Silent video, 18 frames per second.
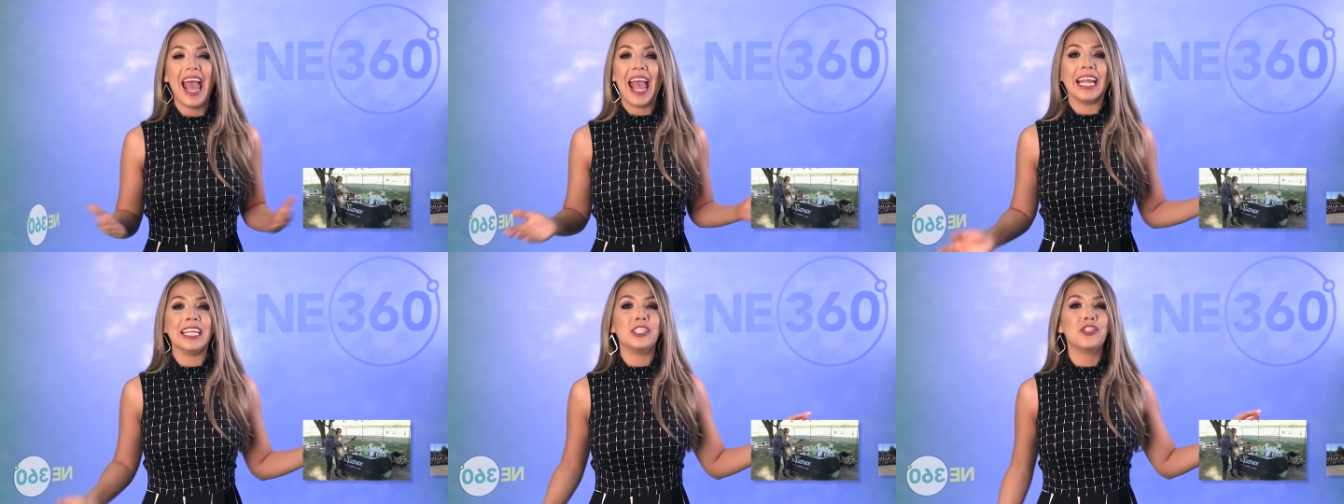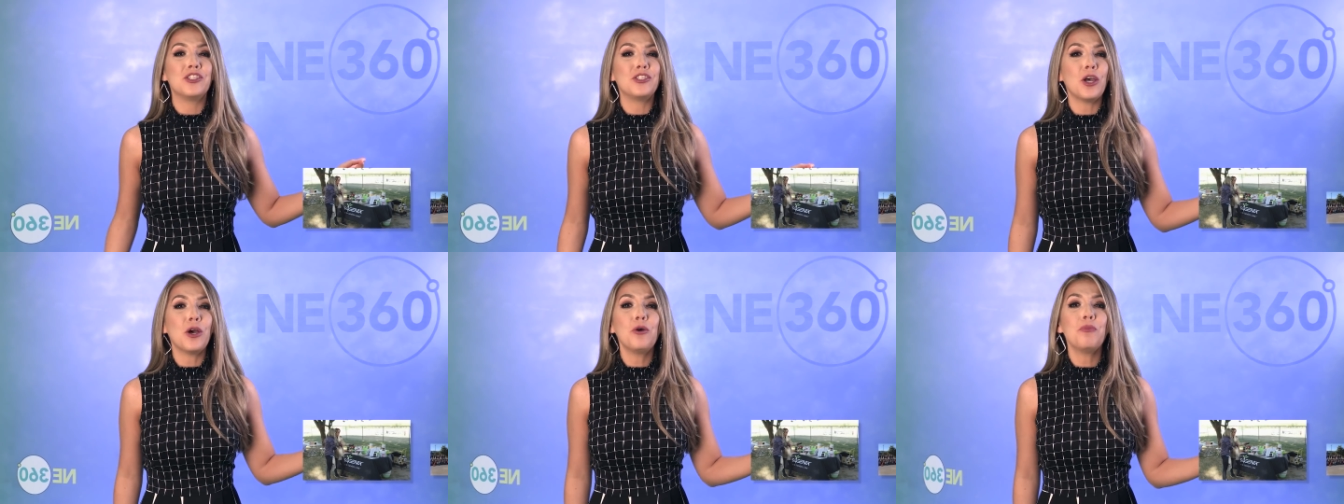and
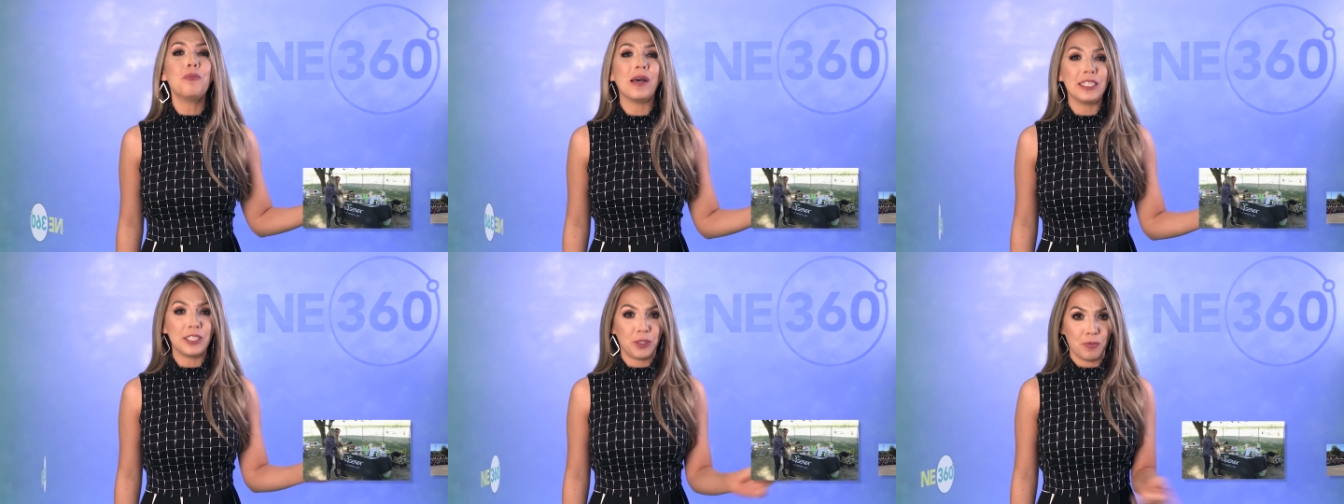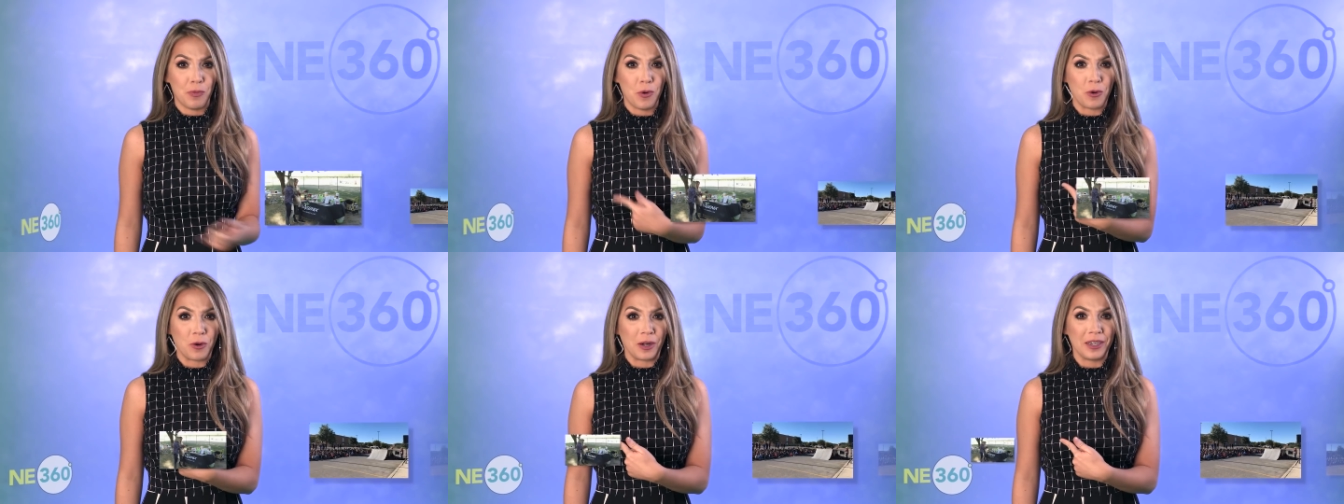so much
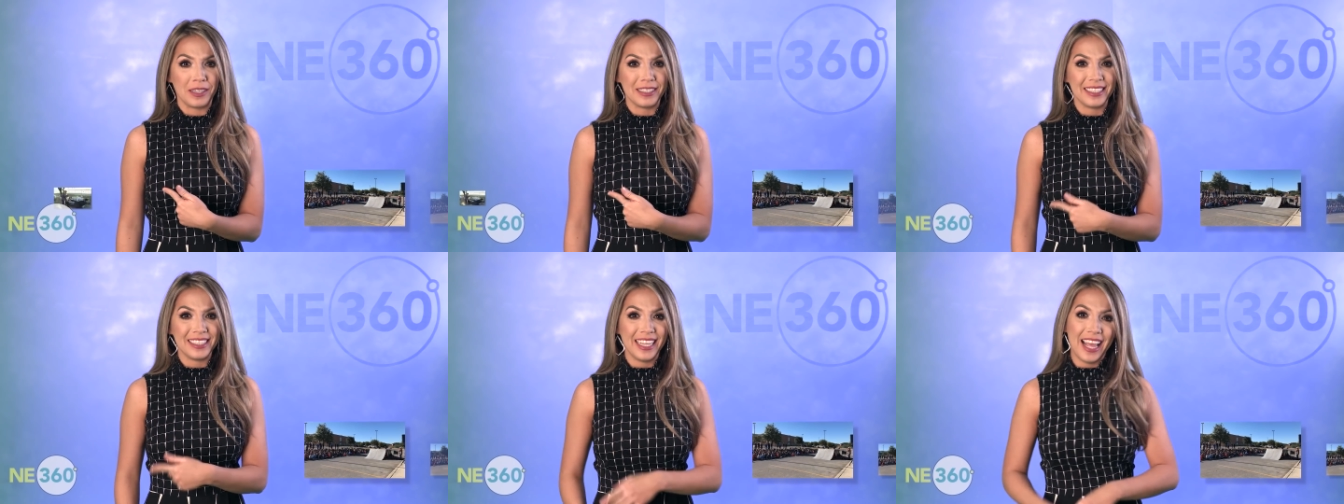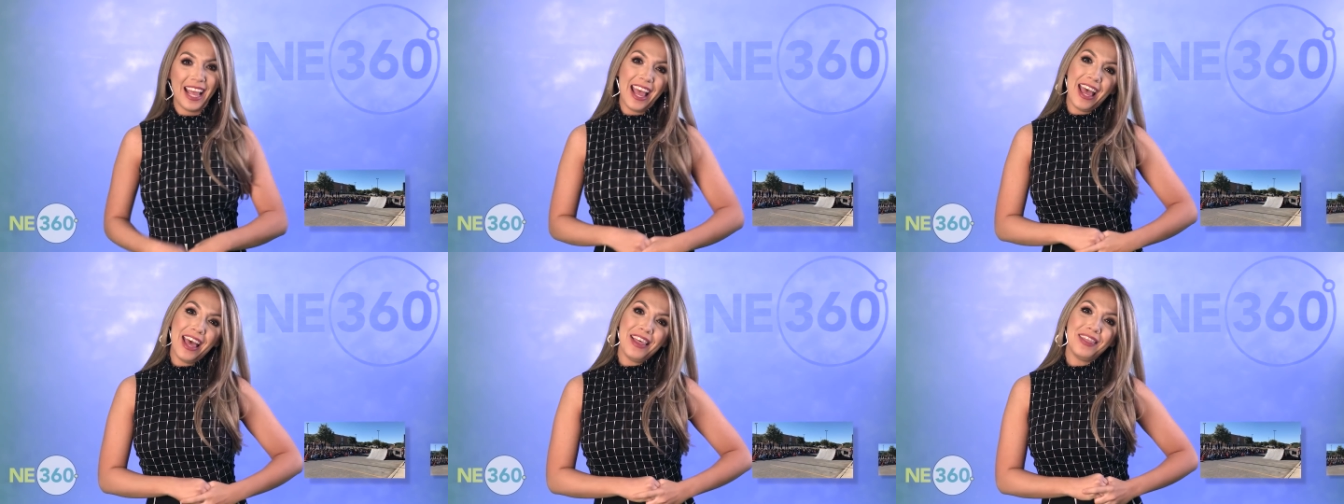more.
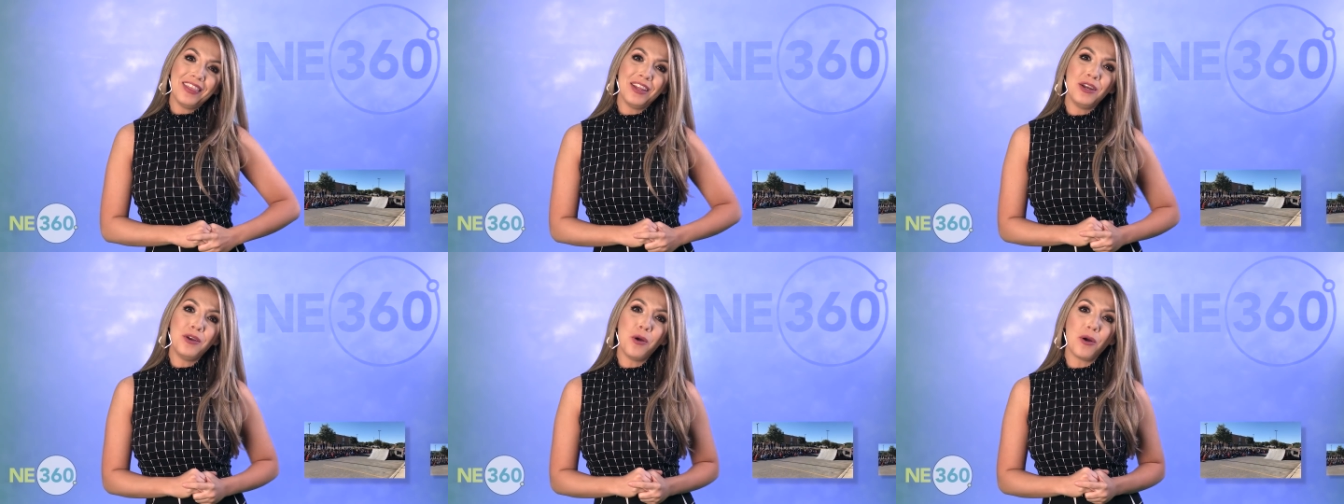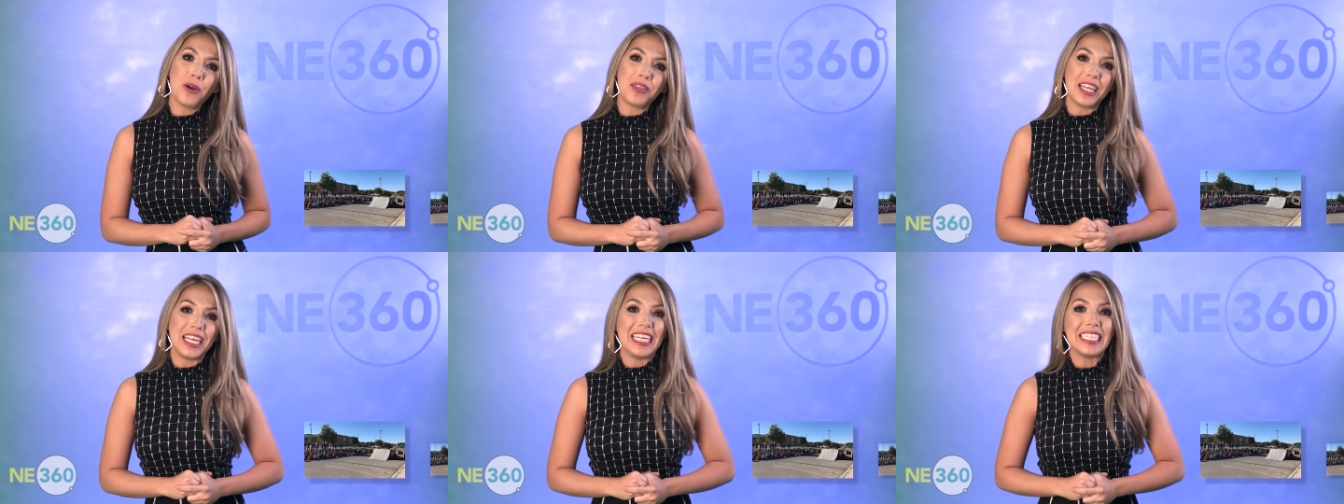The
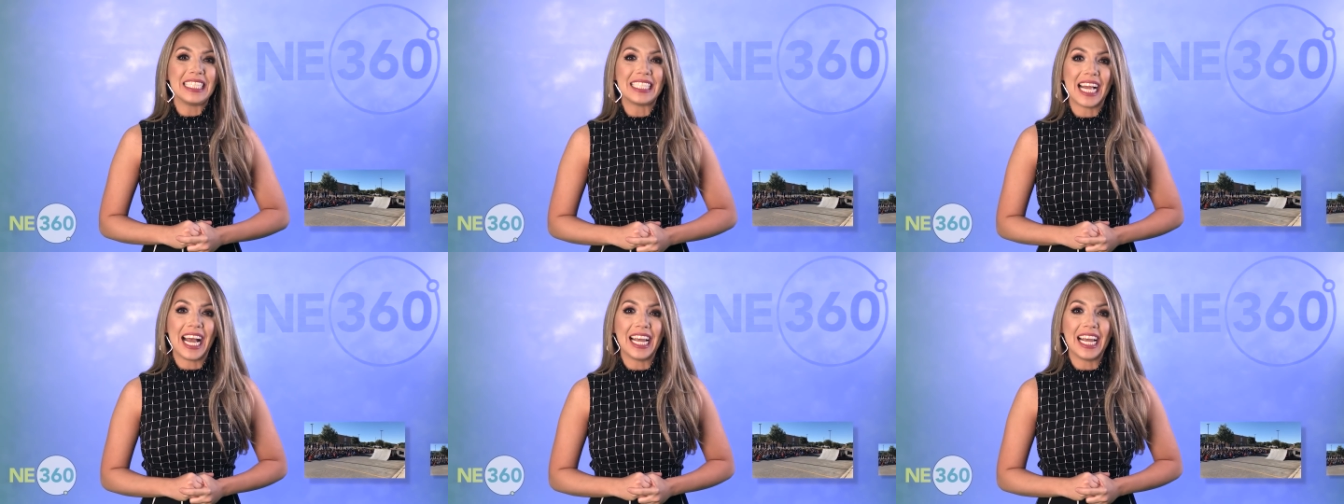Northeast